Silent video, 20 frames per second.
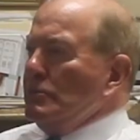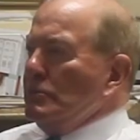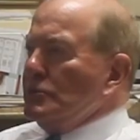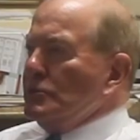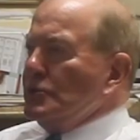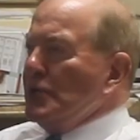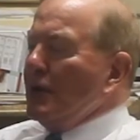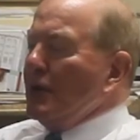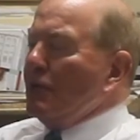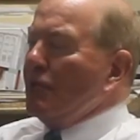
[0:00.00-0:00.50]

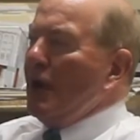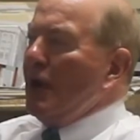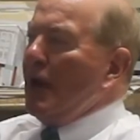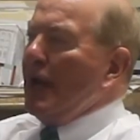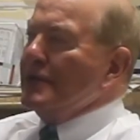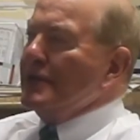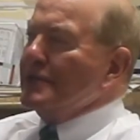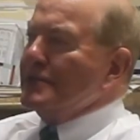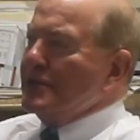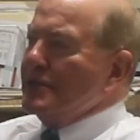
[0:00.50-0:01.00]

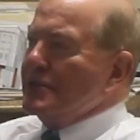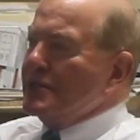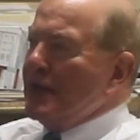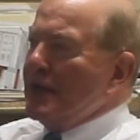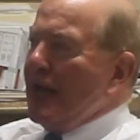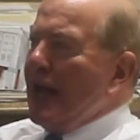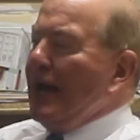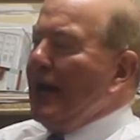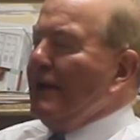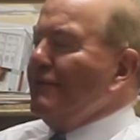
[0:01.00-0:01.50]
synchronize the
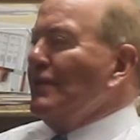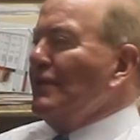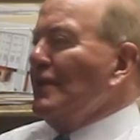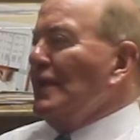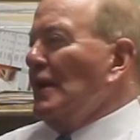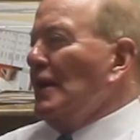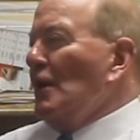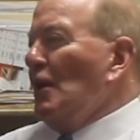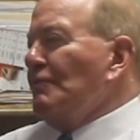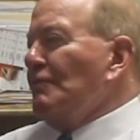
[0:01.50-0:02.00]
staff and
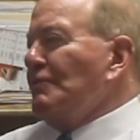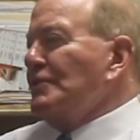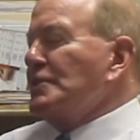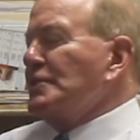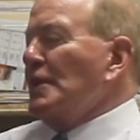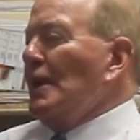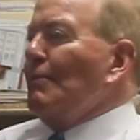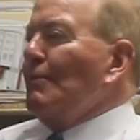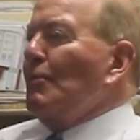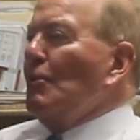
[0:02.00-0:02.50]
the office
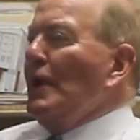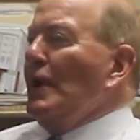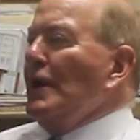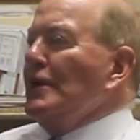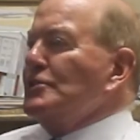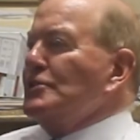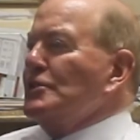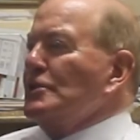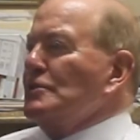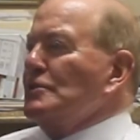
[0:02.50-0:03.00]

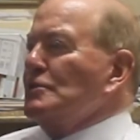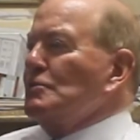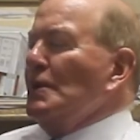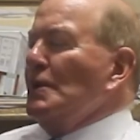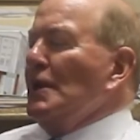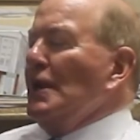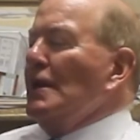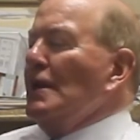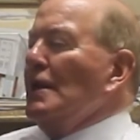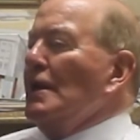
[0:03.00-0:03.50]
operations. We
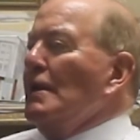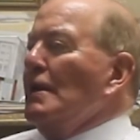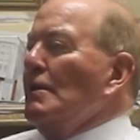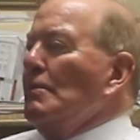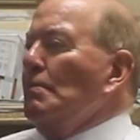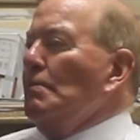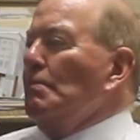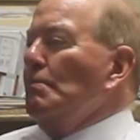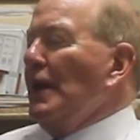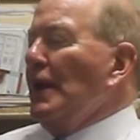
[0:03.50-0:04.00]
needed to
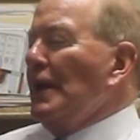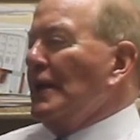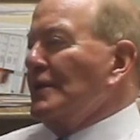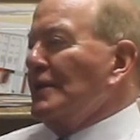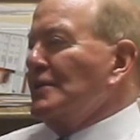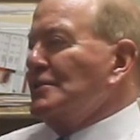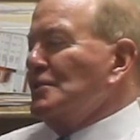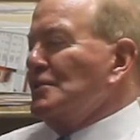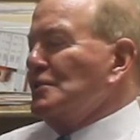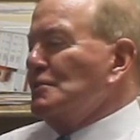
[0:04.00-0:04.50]
make
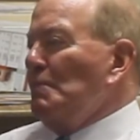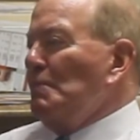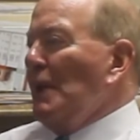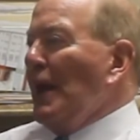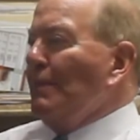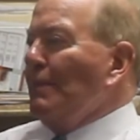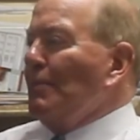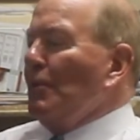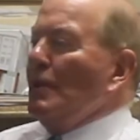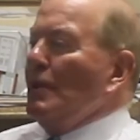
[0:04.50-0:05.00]
this as
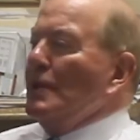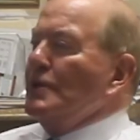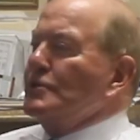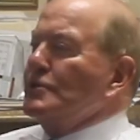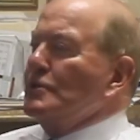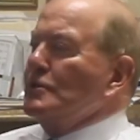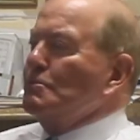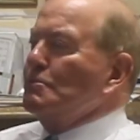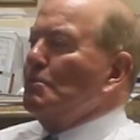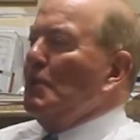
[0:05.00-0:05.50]
paperless
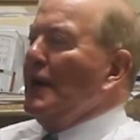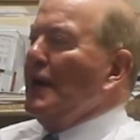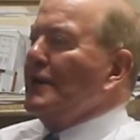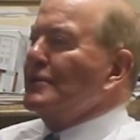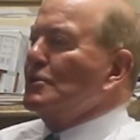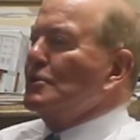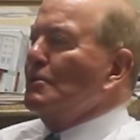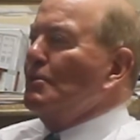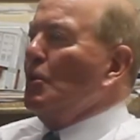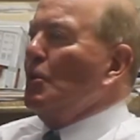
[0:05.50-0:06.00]
as
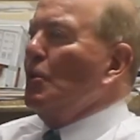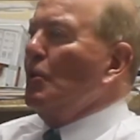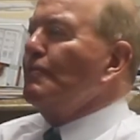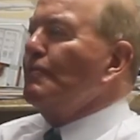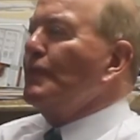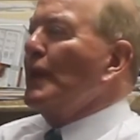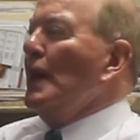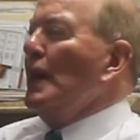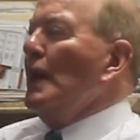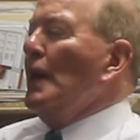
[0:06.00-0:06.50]
possible
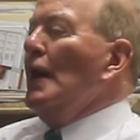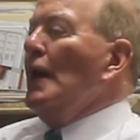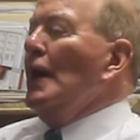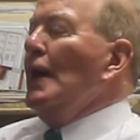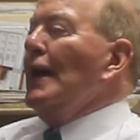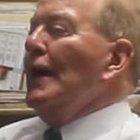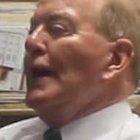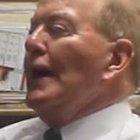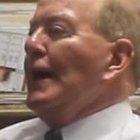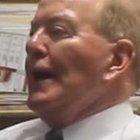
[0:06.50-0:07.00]

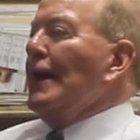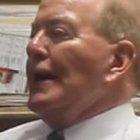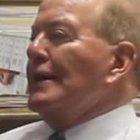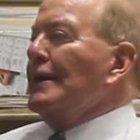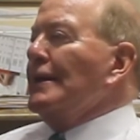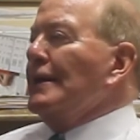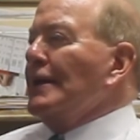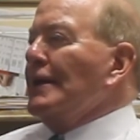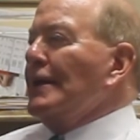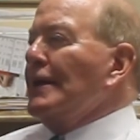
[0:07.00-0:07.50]

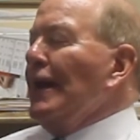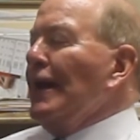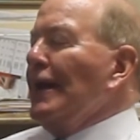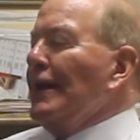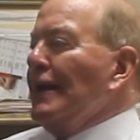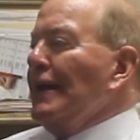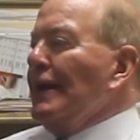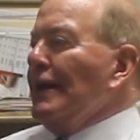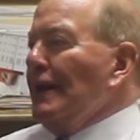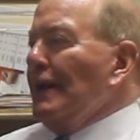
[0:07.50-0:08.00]
and
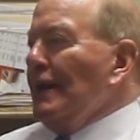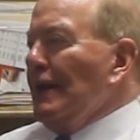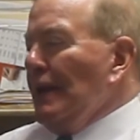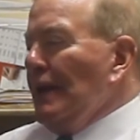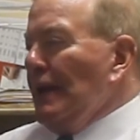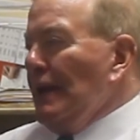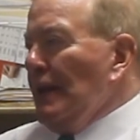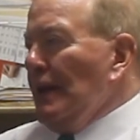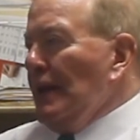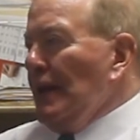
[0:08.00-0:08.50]
get
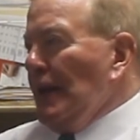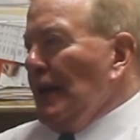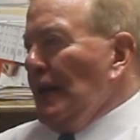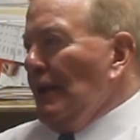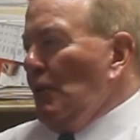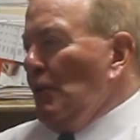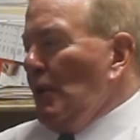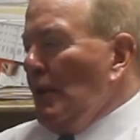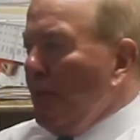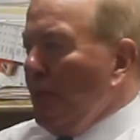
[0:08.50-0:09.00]
the
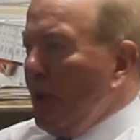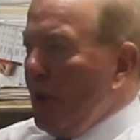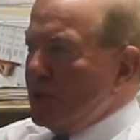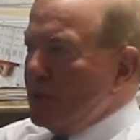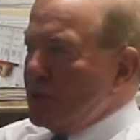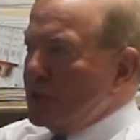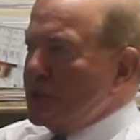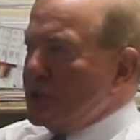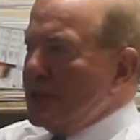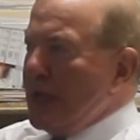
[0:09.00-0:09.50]

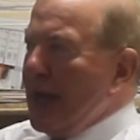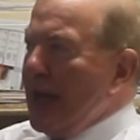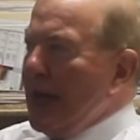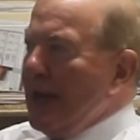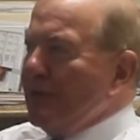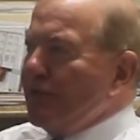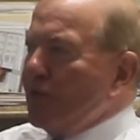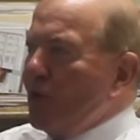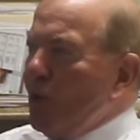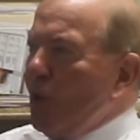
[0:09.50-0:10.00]
remote
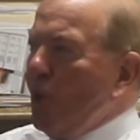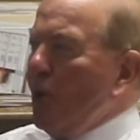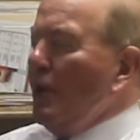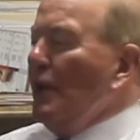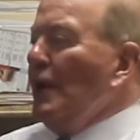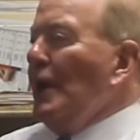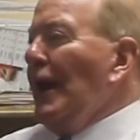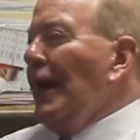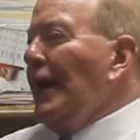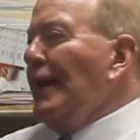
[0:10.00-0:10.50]
staff
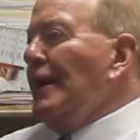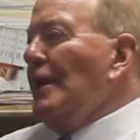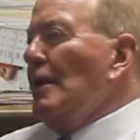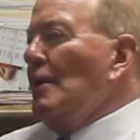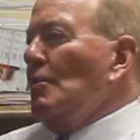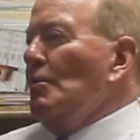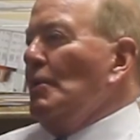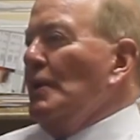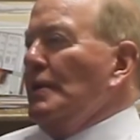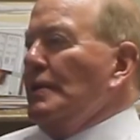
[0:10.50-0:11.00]

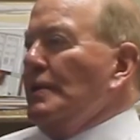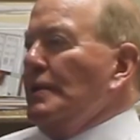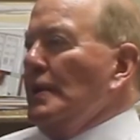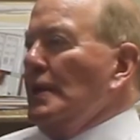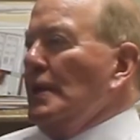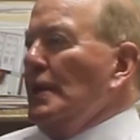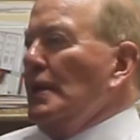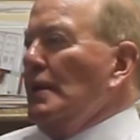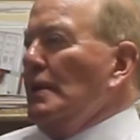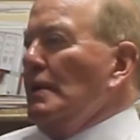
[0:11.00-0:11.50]
coordinated with
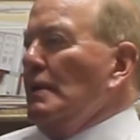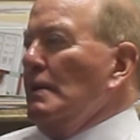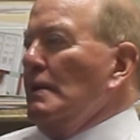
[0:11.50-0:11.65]
the